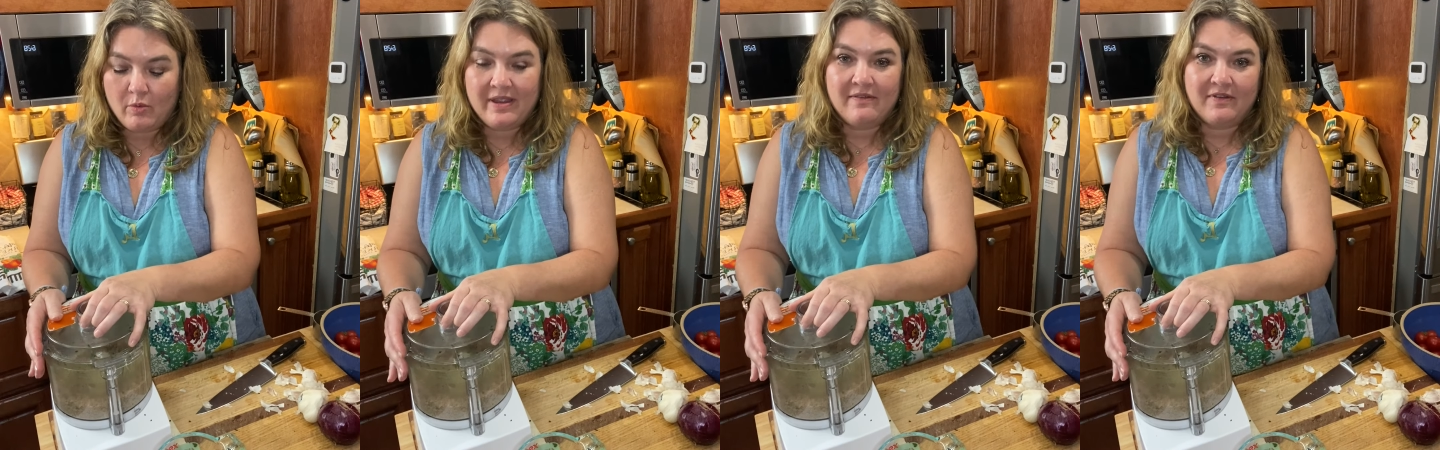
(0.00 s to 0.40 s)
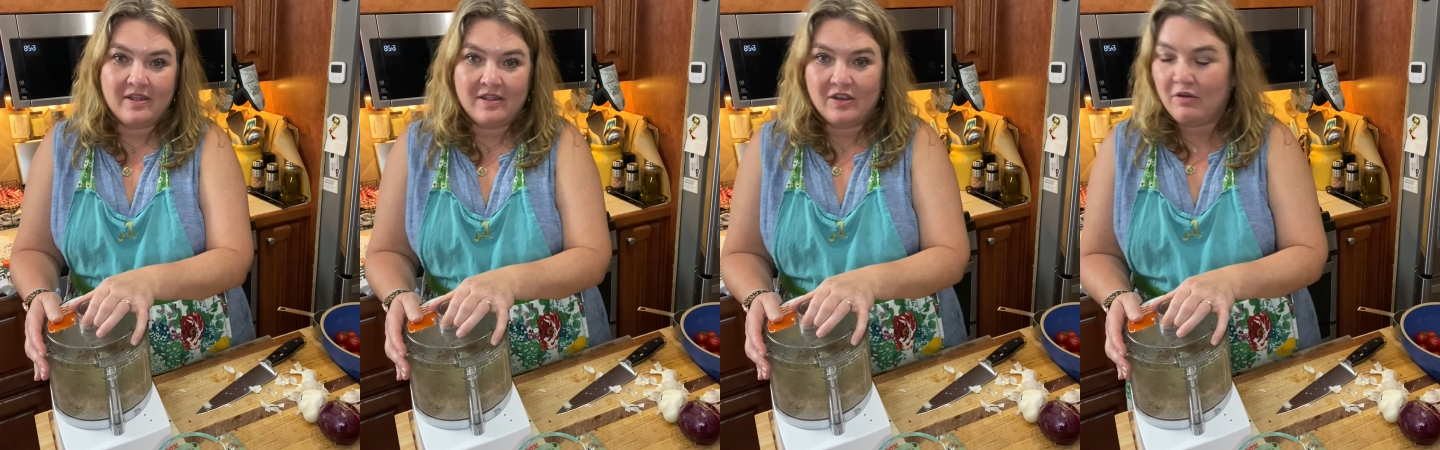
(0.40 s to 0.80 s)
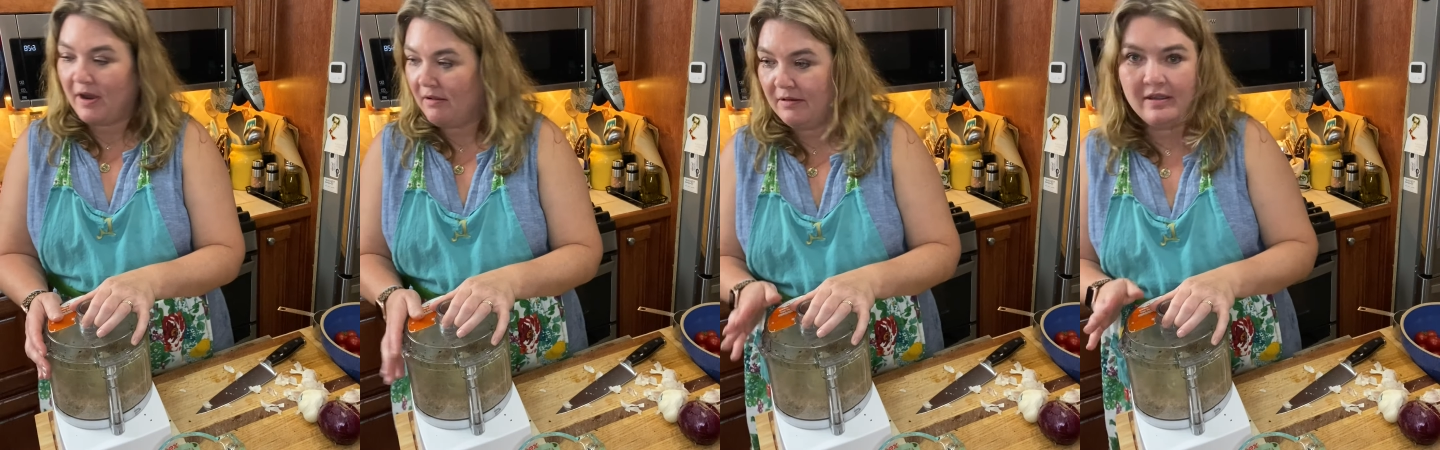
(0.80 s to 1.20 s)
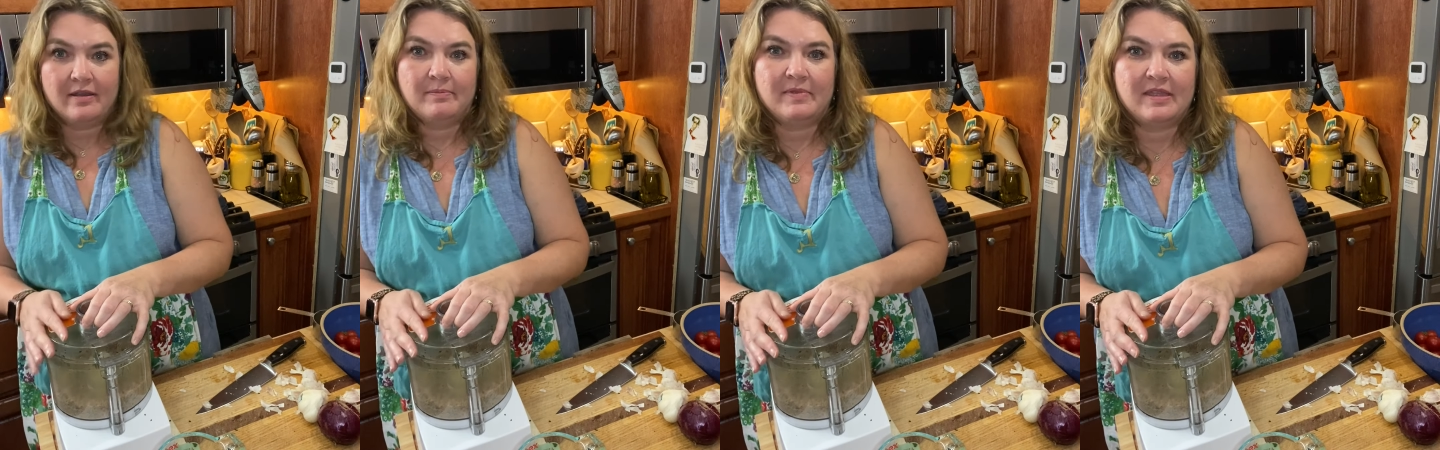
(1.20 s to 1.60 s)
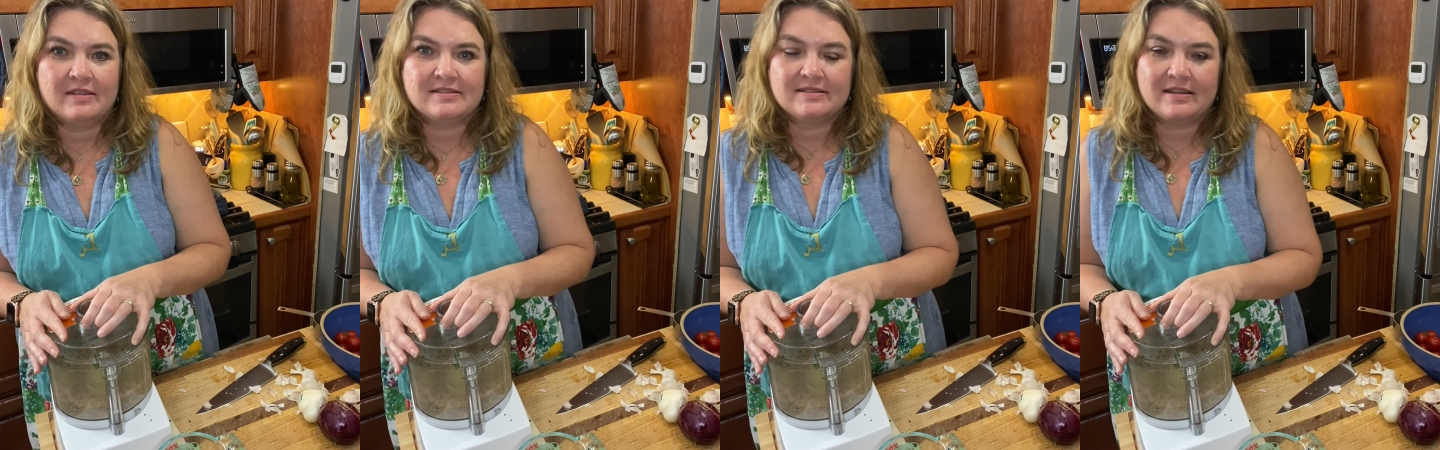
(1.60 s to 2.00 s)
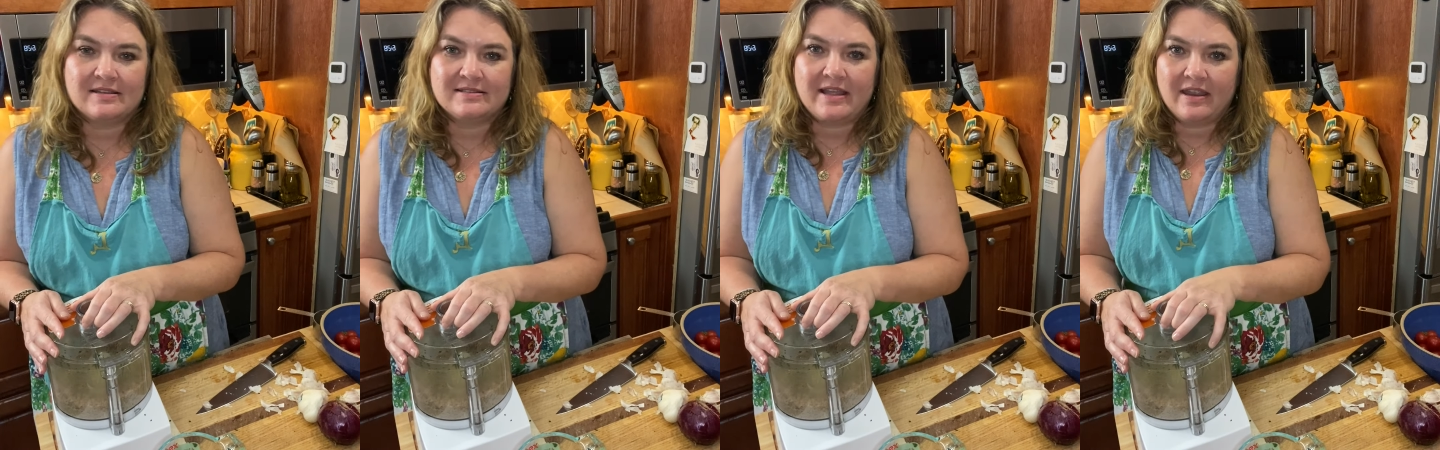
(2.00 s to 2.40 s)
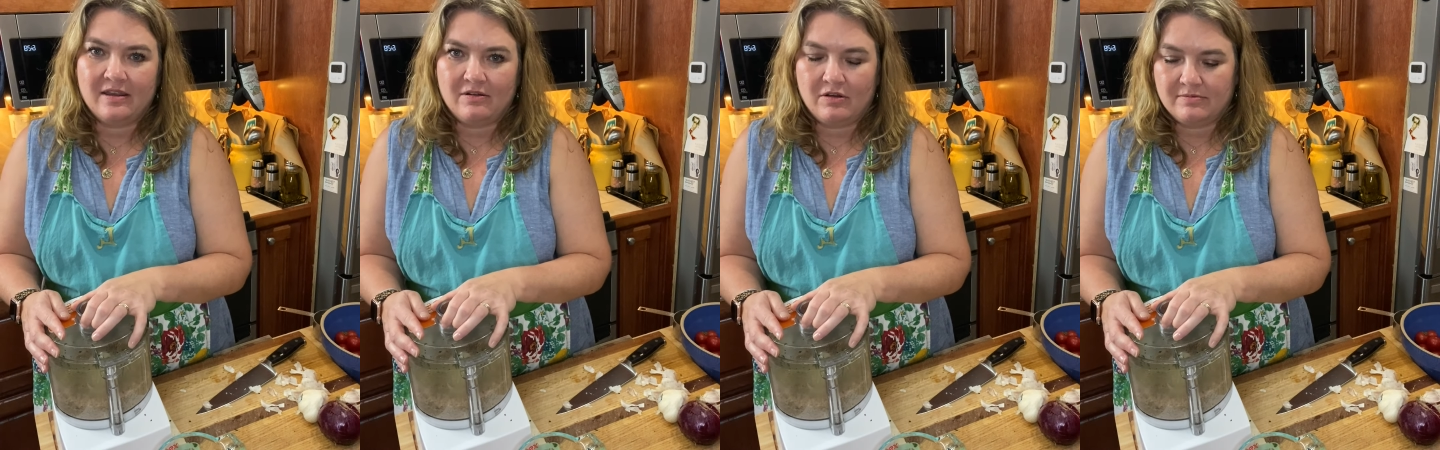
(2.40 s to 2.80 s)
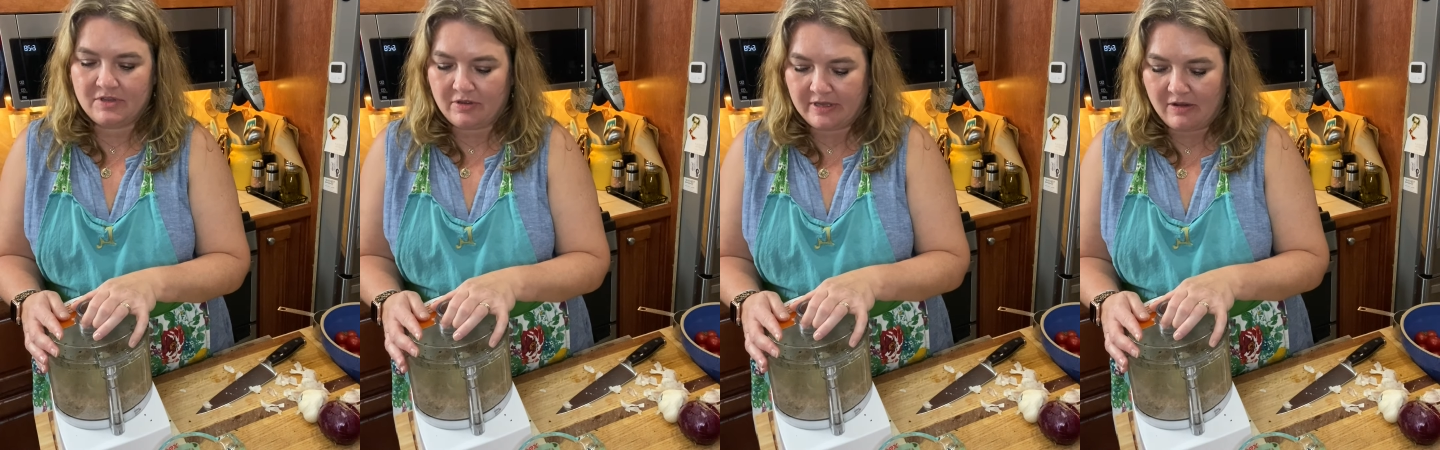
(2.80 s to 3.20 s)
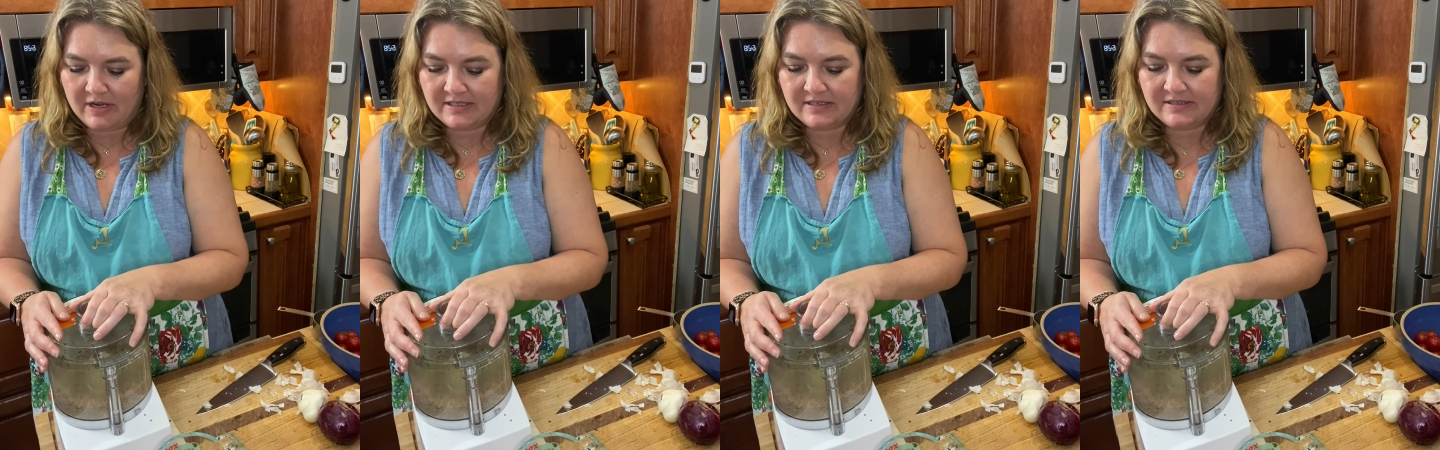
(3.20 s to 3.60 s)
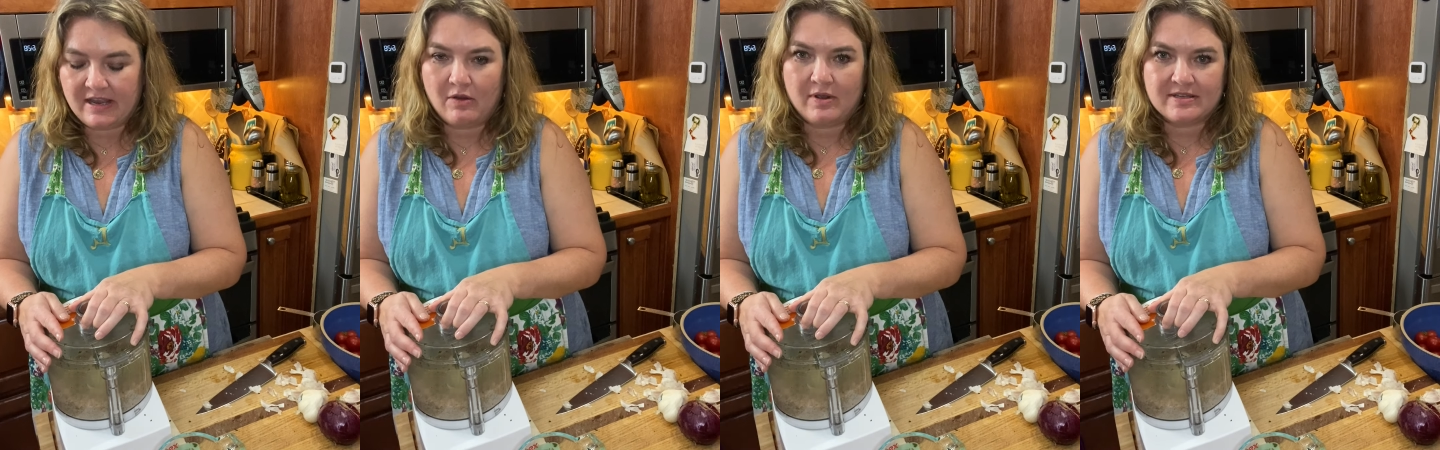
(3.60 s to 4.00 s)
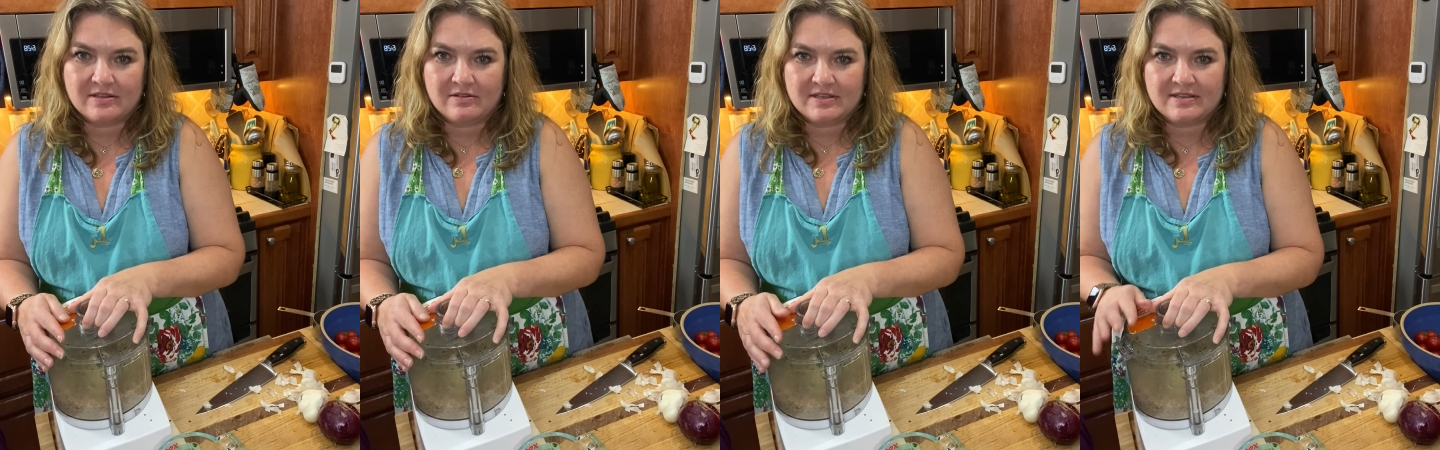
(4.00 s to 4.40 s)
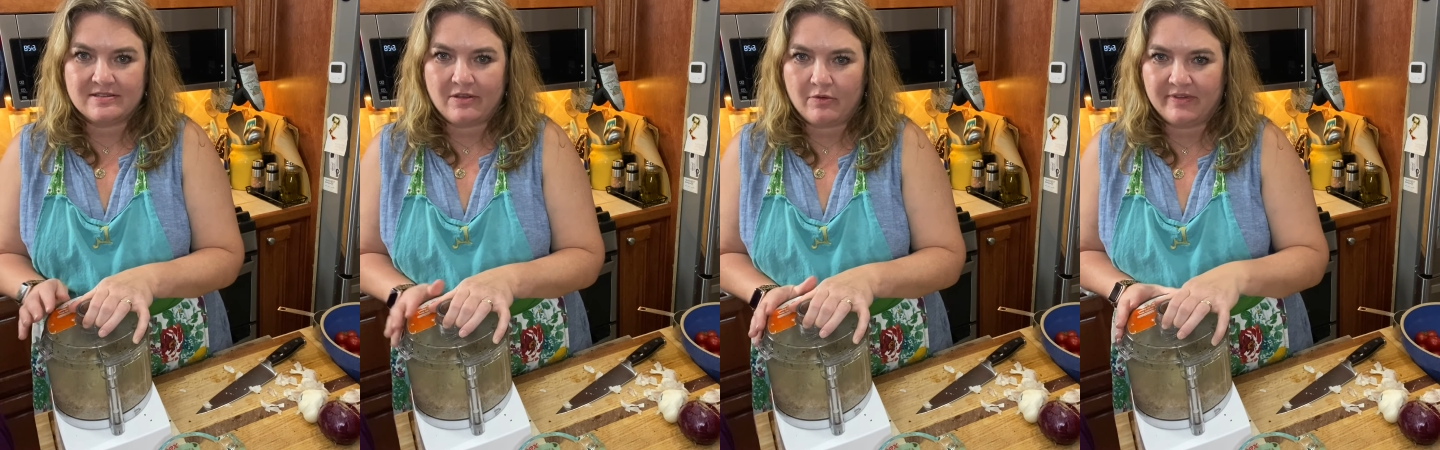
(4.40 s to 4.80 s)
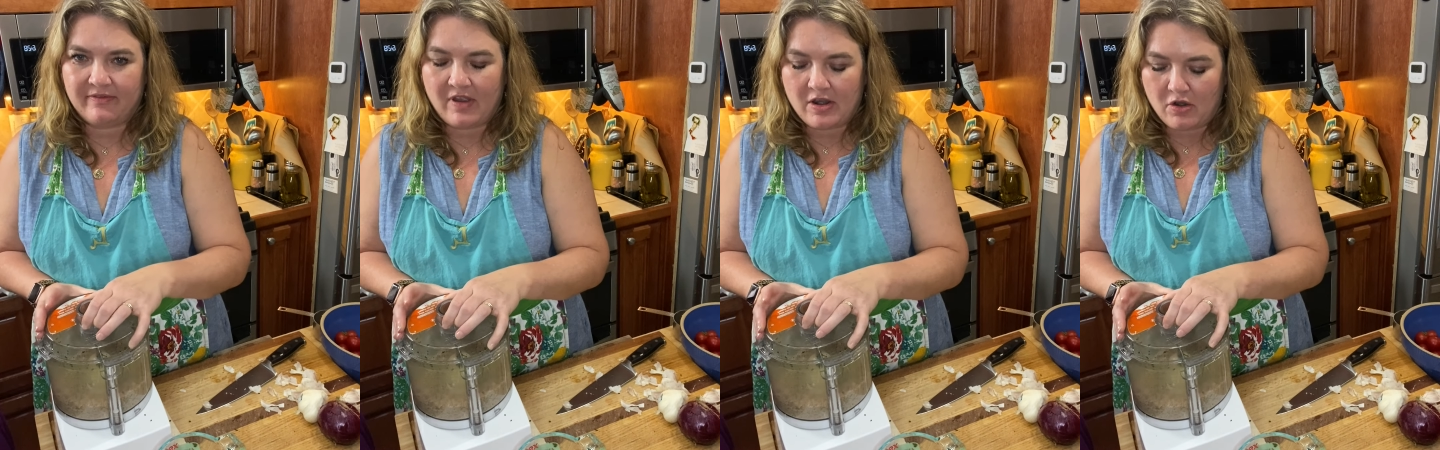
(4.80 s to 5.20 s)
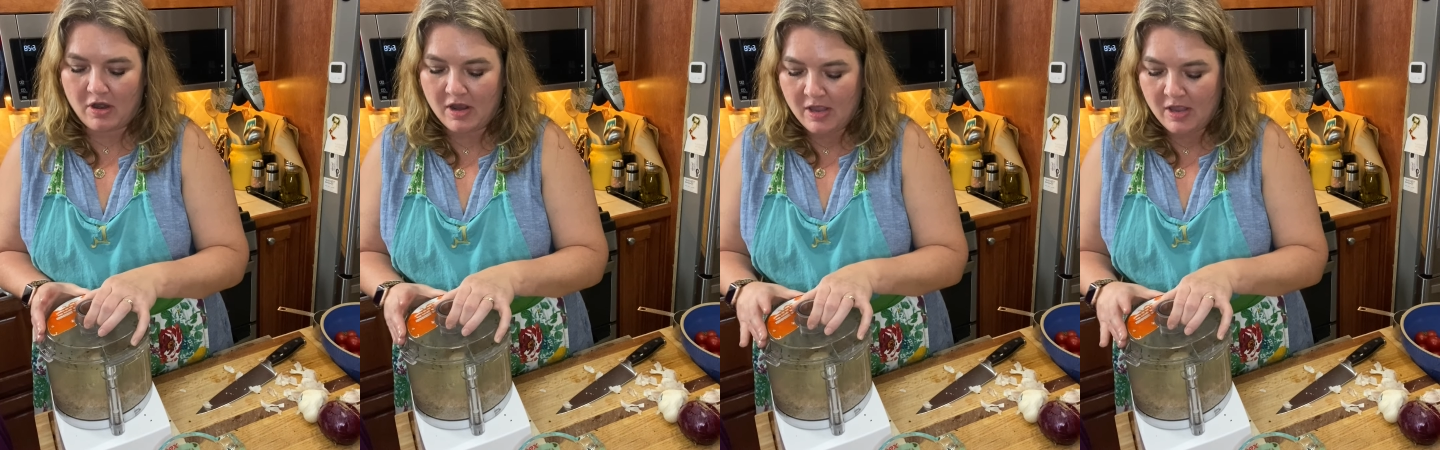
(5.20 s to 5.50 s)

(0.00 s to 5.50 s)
we've ground up this second herb salt now, and it didn't take quite as long because the salt was finer.